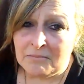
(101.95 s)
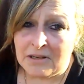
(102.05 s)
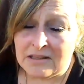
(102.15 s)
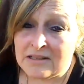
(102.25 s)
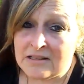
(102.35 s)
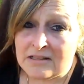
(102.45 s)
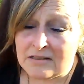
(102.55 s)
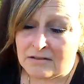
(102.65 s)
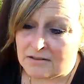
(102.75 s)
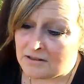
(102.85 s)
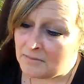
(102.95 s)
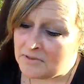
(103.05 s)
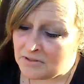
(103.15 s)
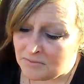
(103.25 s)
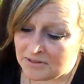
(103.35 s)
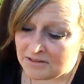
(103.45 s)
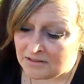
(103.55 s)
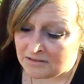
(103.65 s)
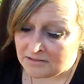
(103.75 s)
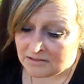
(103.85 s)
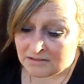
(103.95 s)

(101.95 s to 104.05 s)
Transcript: my list that you're sub to me, then